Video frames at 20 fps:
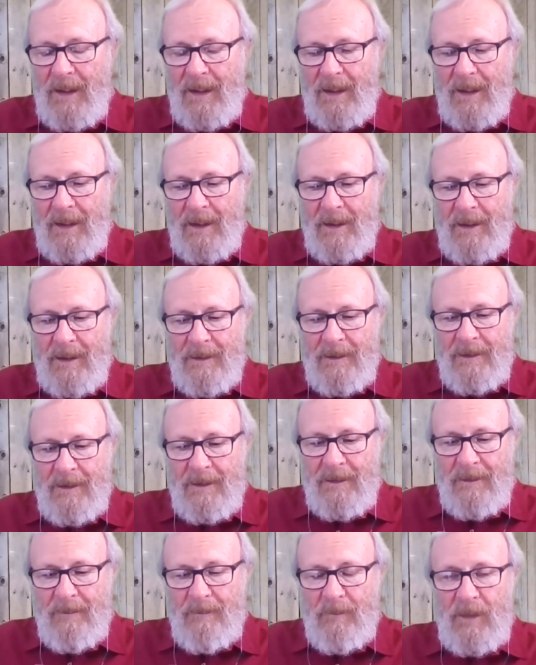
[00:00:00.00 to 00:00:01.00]
and
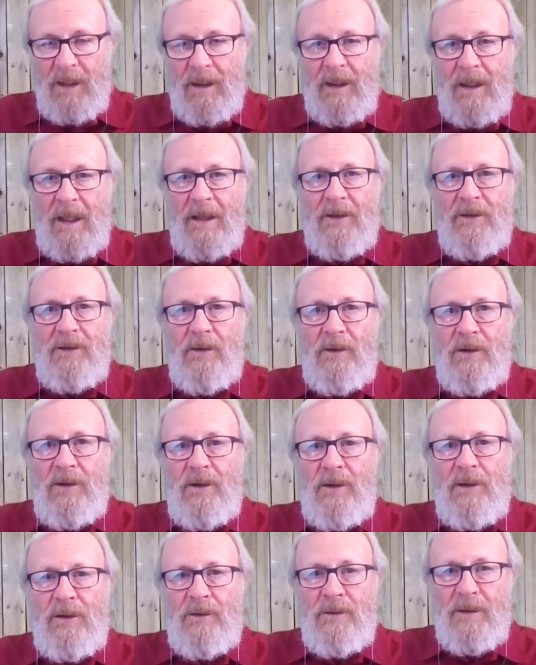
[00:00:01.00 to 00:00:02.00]
let us know
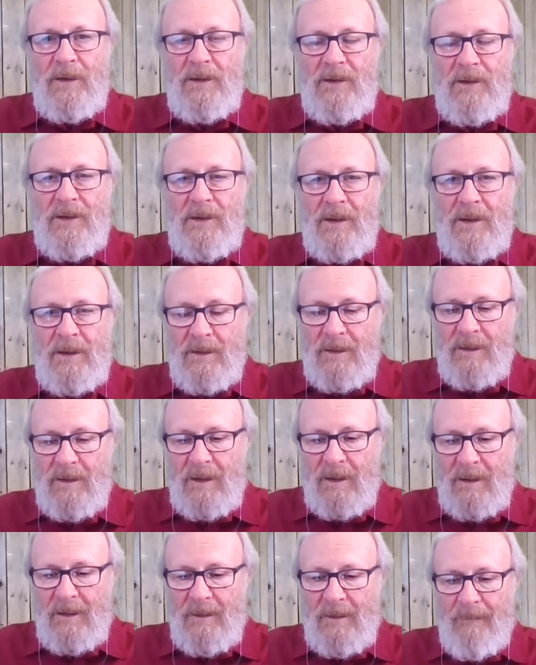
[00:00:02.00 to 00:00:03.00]
your interests
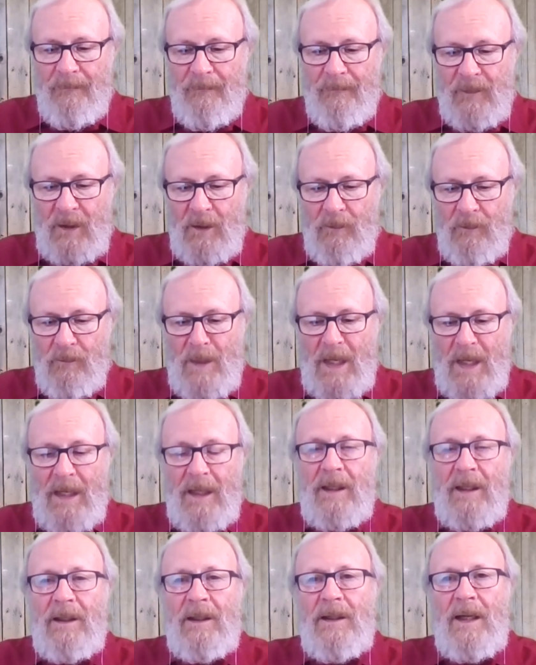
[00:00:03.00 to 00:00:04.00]
in
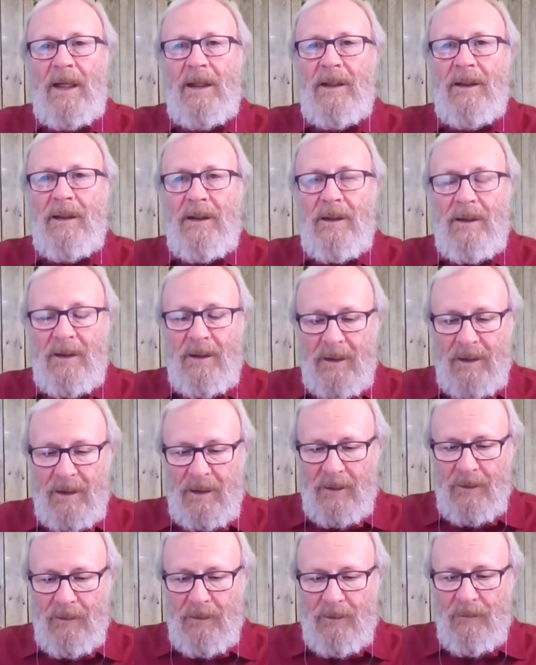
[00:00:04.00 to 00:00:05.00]
remaining connected
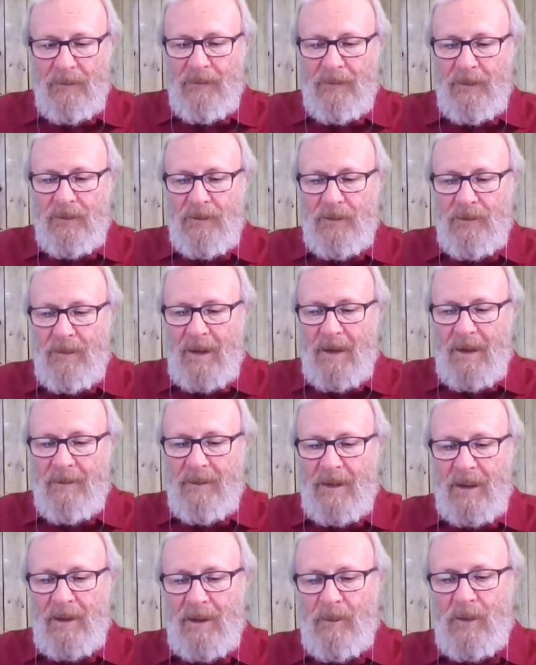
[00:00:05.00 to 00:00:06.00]
either through future
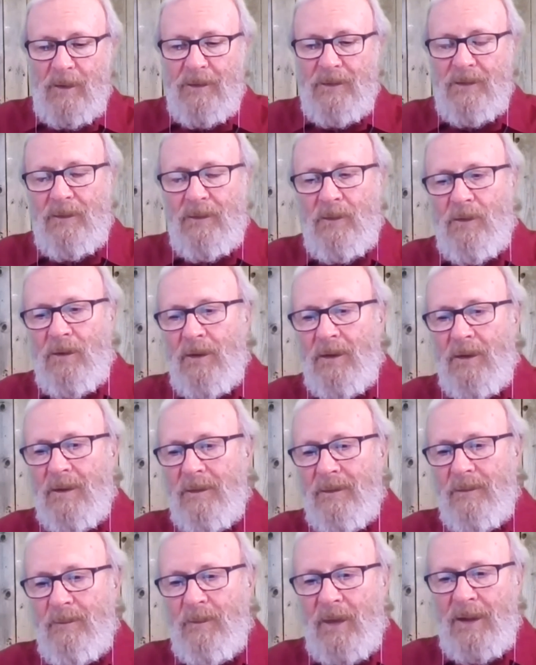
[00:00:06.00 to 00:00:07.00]
roundtables or
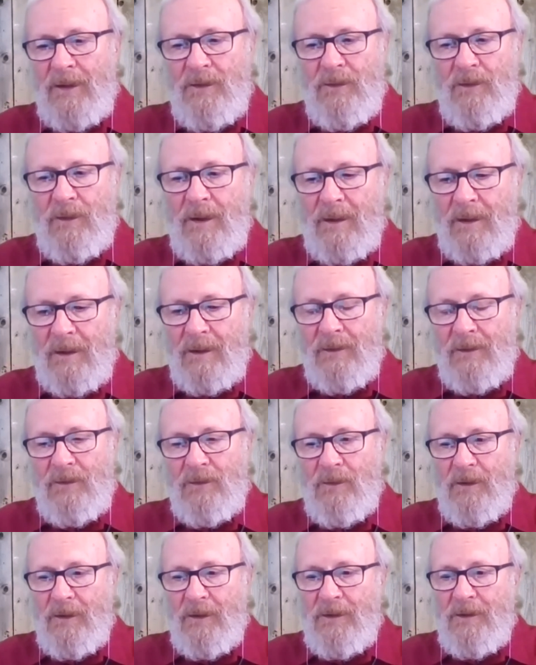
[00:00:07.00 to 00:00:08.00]
by joining the
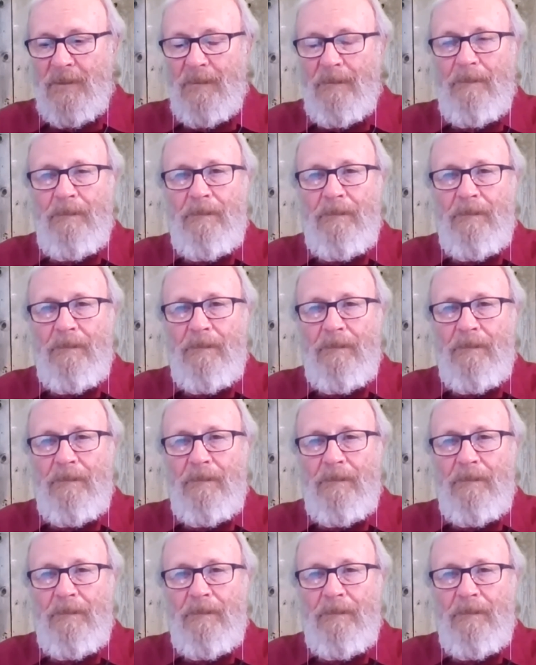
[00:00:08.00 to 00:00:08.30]
consortium.